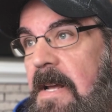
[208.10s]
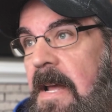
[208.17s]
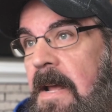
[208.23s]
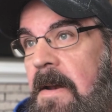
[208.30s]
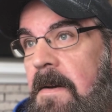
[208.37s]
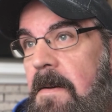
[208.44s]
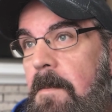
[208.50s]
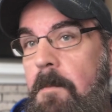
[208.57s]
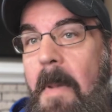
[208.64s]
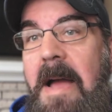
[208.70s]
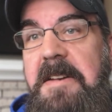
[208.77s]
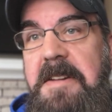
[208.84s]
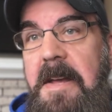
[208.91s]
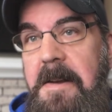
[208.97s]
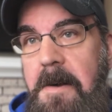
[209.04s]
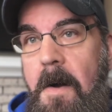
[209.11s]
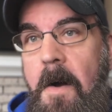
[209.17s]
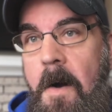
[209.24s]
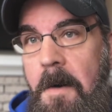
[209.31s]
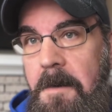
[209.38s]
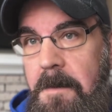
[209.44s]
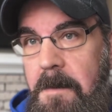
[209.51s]
in my take
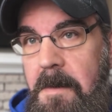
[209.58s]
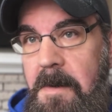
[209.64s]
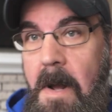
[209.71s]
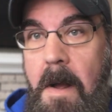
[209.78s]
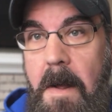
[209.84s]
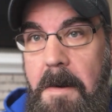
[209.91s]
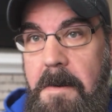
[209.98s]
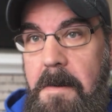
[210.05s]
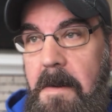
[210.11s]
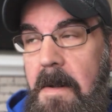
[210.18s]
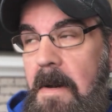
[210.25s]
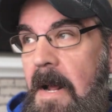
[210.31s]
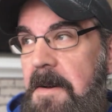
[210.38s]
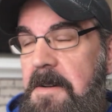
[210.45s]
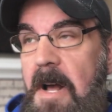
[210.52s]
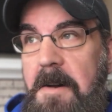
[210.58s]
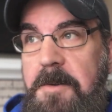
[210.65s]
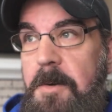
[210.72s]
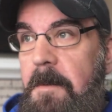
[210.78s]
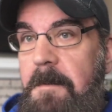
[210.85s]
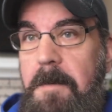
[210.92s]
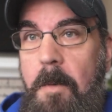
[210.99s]
on God, and I talked
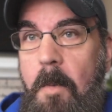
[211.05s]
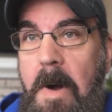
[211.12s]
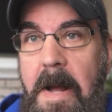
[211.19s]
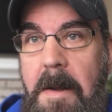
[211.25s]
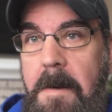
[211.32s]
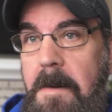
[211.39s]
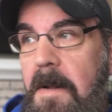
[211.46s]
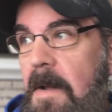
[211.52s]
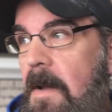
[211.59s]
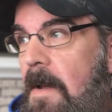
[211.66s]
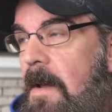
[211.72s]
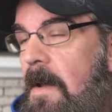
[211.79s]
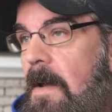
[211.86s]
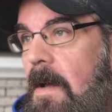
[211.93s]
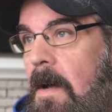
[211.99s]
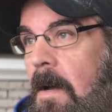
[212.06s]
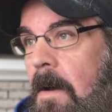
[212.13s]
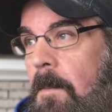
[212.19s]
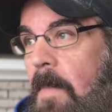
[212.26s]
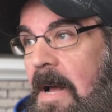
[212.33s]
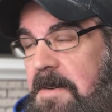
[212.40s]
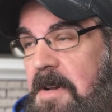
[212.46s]
to him for a while.
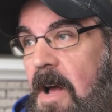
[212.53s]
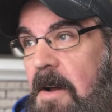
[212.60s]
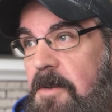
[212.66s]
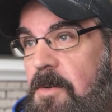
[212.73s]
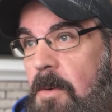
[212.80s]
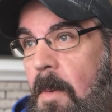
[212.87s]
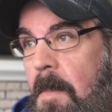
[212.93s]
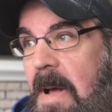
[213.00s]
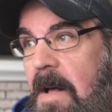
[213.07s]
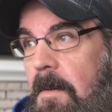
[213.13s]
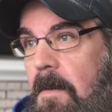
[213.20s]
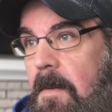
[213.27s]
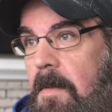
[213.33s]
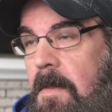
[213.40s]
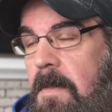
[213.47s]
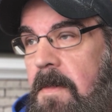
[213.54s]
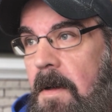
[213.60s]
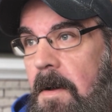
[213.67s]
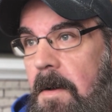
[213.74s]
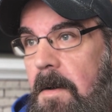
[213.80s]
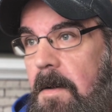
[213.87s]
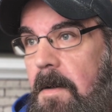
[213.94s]
I talked to him about
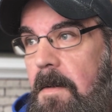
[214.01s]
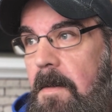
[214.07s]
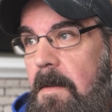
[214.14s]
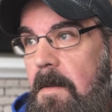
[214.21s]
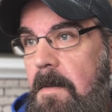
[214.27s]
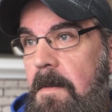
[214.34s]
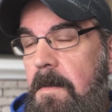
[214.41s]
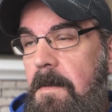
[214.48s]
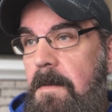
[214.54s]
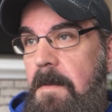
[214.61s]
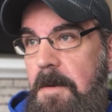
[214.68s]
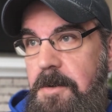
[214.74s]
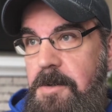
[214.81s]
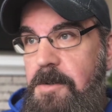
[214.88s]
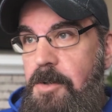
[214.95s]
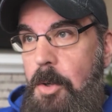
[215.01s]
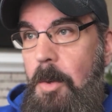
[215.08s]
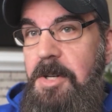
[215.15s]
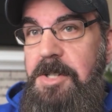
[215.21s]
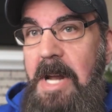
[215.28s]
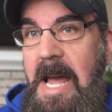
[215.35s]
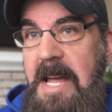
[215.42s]
the
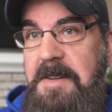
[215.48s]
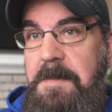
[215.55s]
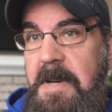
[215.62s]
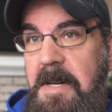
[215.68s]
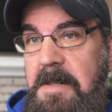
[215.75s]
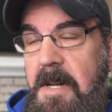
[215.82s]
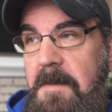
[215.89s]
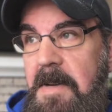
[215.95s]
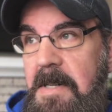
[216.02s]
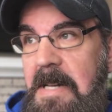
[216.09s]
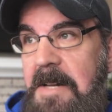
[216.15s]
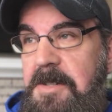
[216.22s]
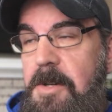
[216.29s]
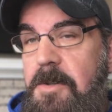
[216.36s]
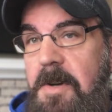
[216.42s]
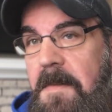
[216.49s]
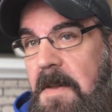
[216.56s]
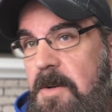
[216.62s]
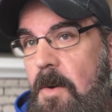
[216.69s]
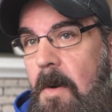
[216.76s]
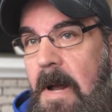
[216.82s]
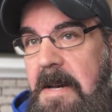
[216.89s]
Jewish aspect of it. That's usually the
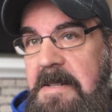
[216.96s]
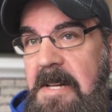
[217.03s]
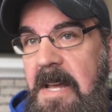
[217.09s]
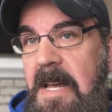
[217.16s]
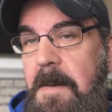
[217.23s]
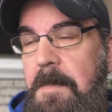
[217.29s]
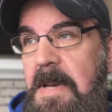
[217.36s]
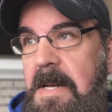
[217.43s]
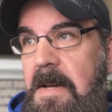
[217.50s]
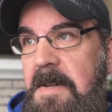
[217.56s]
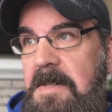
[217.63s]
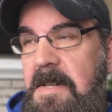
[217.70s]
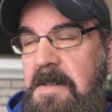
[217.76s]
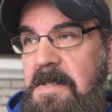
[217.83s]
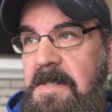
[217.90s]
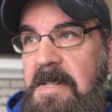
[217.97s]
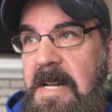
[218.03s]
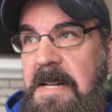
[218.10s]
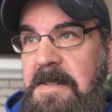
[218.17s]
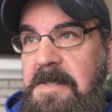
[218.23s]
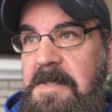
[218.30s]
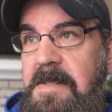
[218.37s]
door I take, because
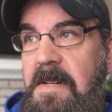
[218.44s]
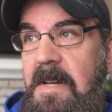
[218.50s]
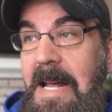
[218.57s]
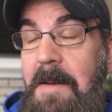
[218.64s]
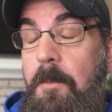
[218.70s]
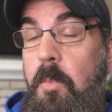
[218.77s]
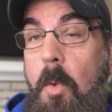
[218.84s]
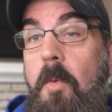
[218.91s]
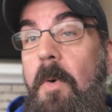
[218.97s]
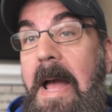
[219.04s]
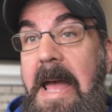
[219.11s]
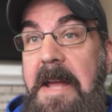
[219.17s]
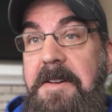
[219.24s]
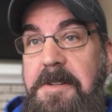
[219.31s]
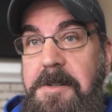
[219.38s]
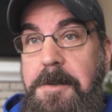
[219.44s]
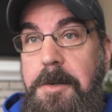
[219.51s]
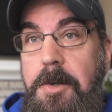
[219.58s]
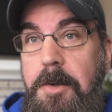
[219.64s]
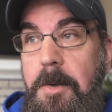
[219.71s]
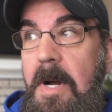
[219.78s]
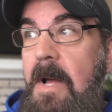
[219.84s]
it's
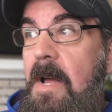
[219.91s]
true,